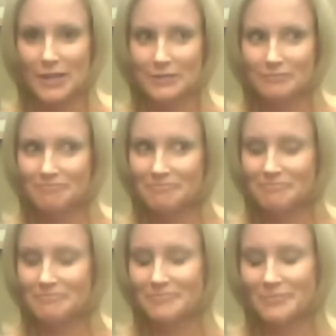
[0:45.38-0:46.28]
and
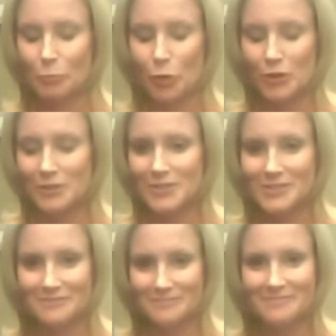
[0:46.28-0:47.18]
worked.
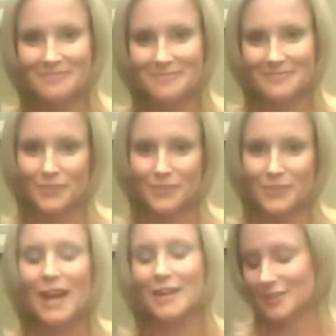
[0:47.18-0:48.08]

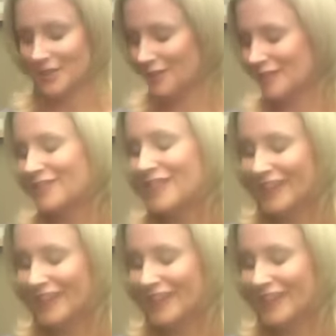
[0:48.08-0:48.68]
Yes, and I was